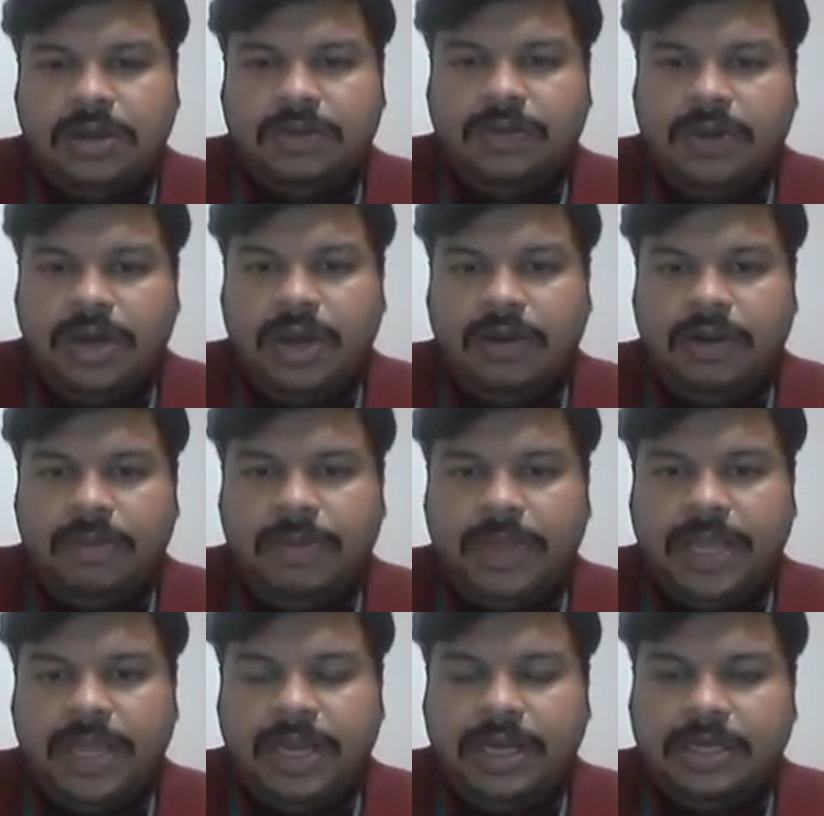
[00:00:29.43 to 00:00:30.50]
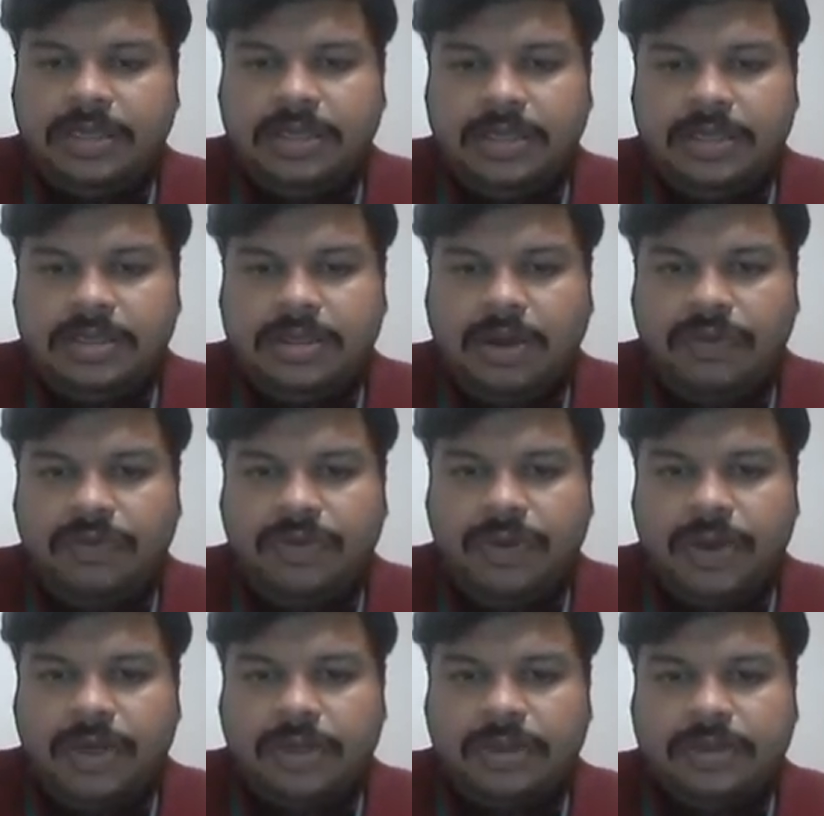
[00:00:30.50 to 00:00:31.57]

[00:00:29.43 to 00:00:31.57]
for developing an software.